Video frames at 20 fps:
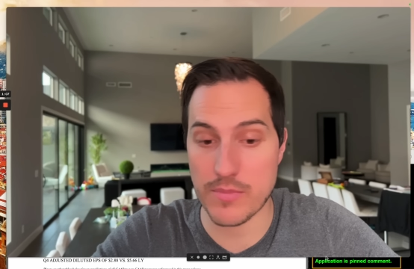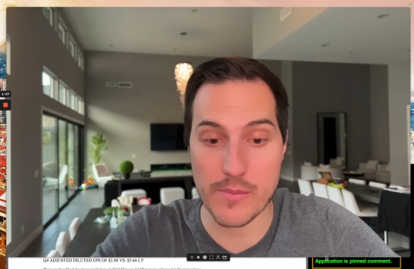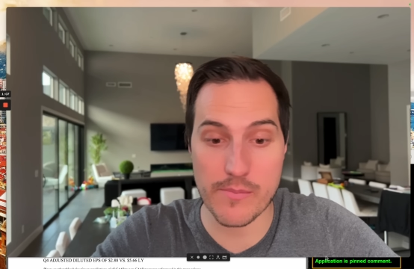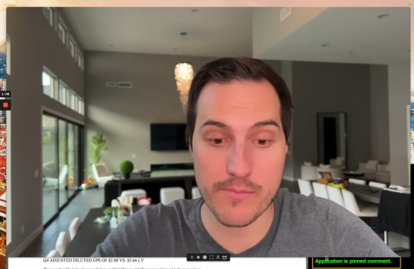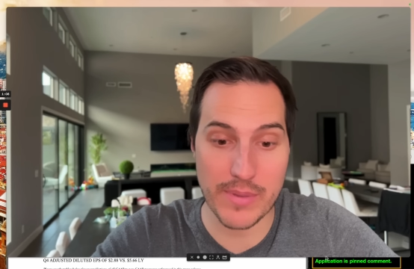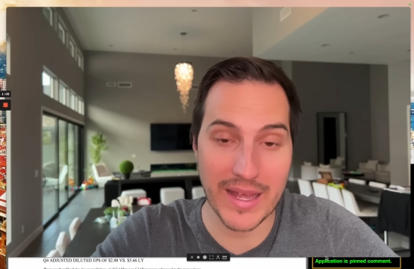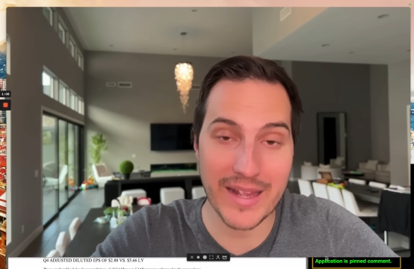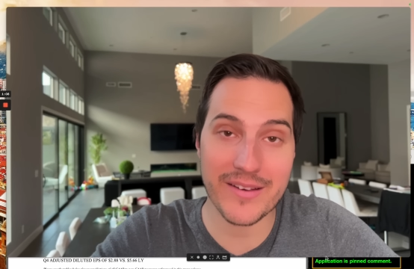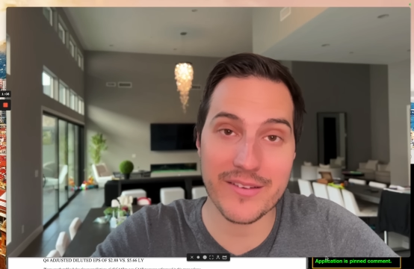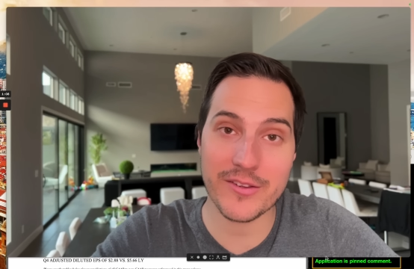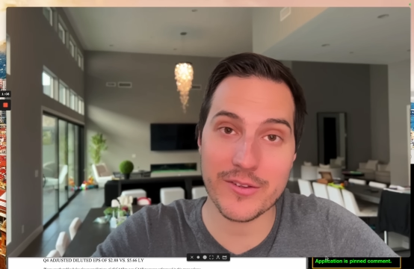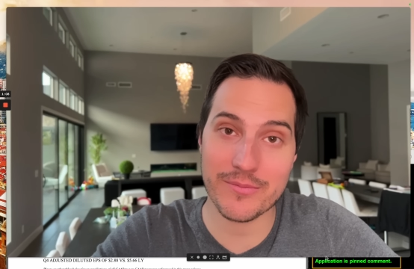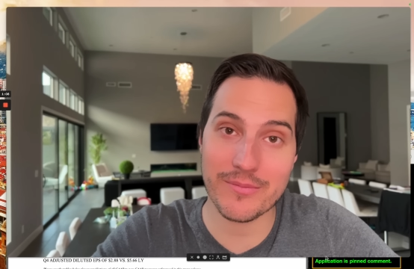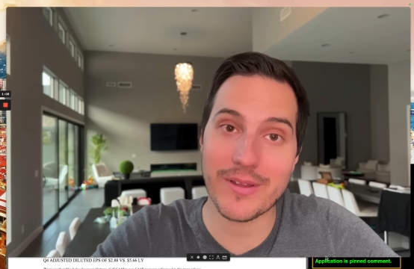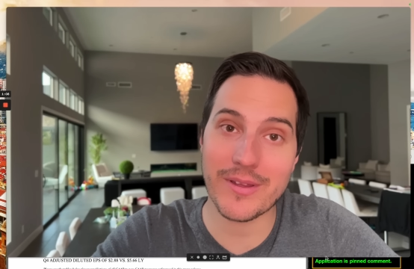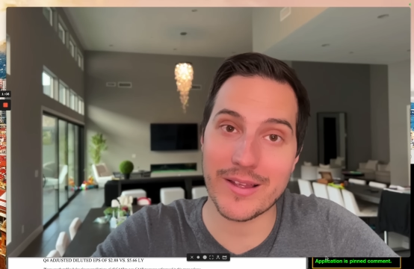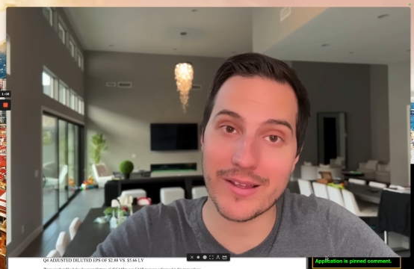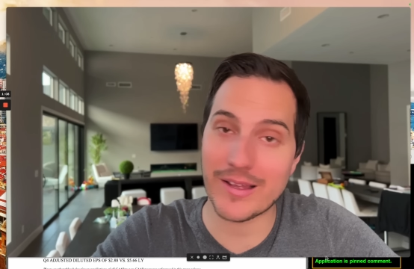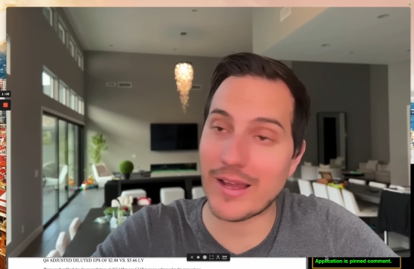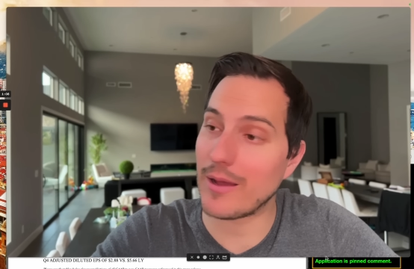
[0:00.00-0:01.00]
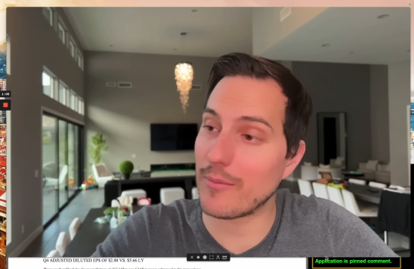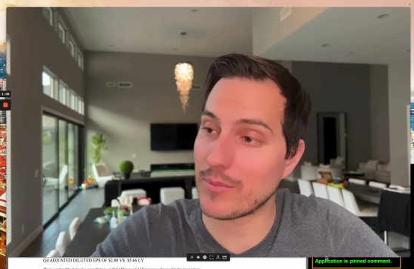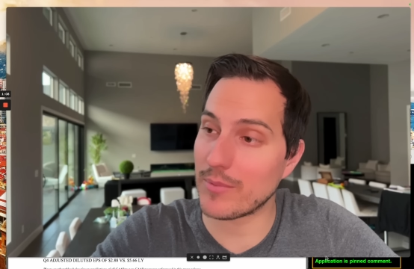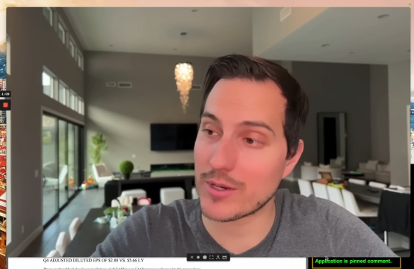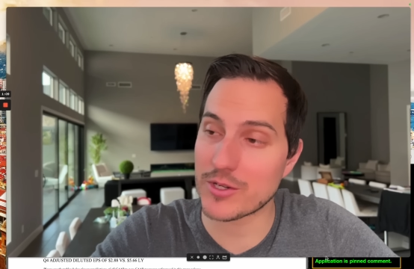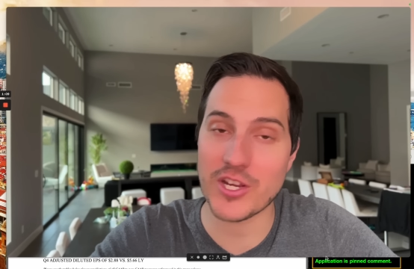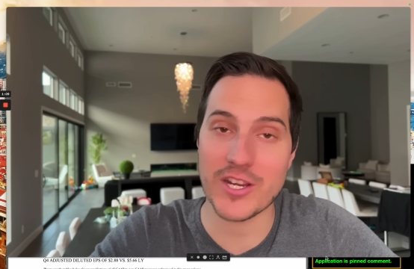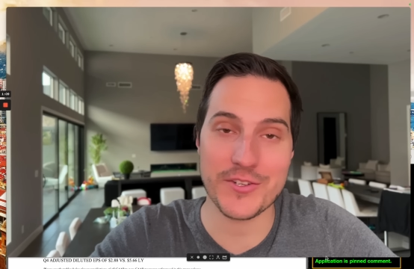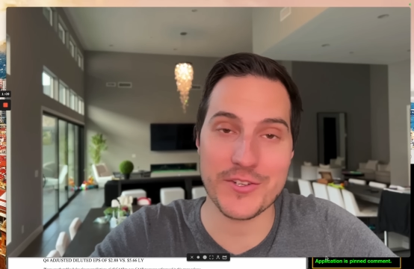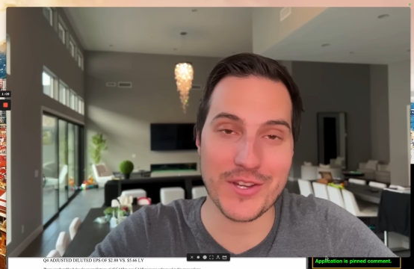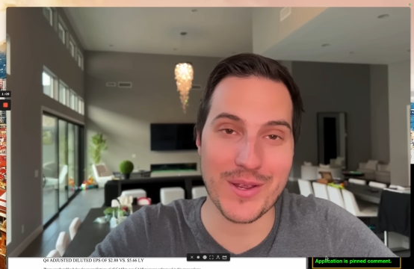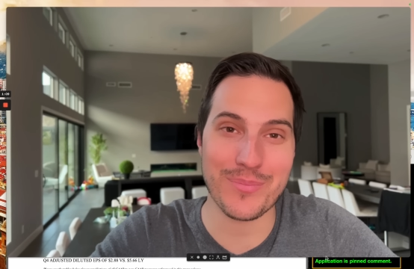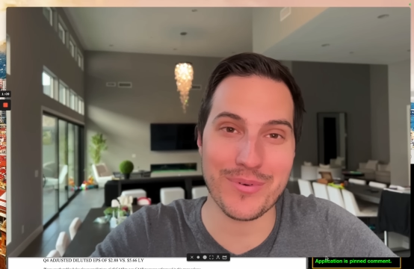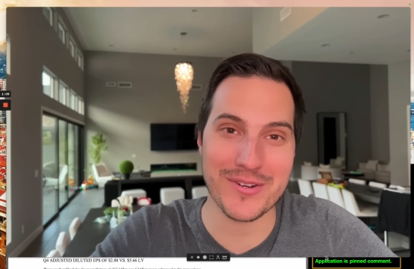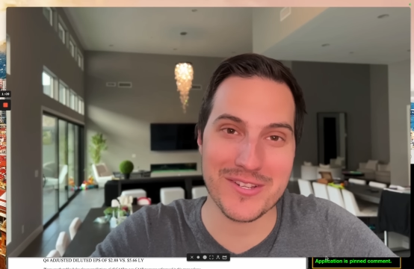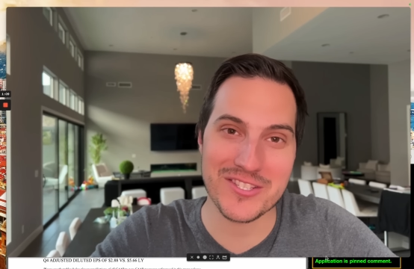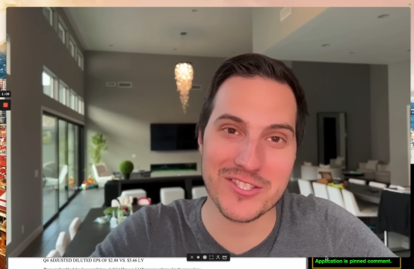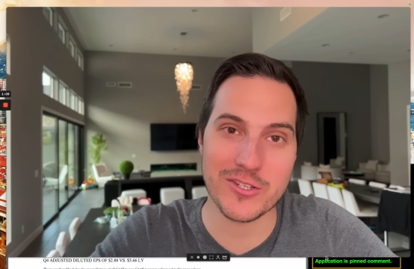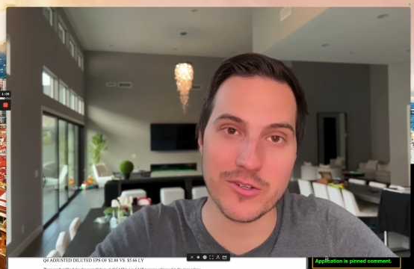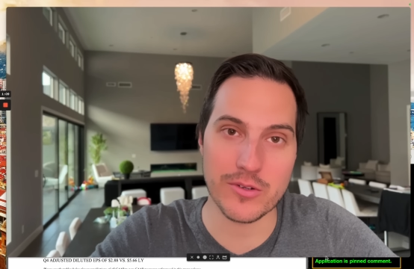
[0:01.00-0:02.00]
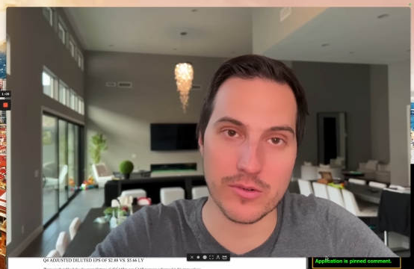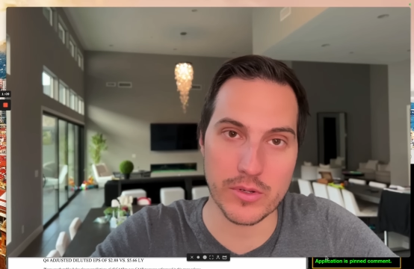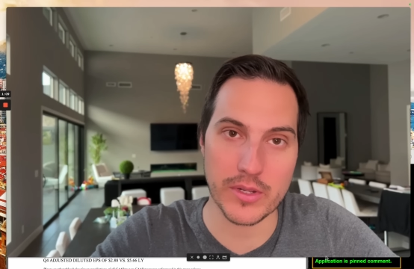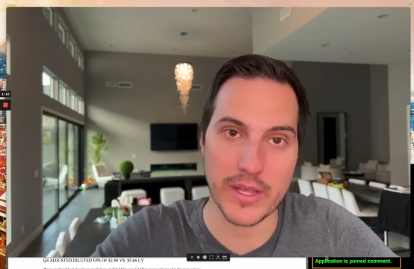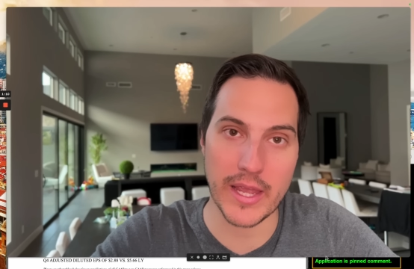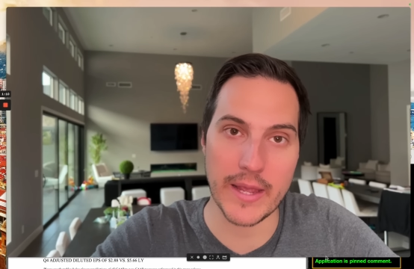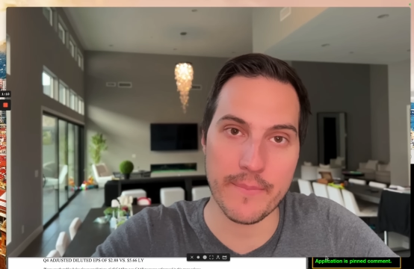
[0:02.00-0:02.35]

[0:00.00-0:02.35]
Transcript: bet uh, I'm going to change that pretty soon, okay?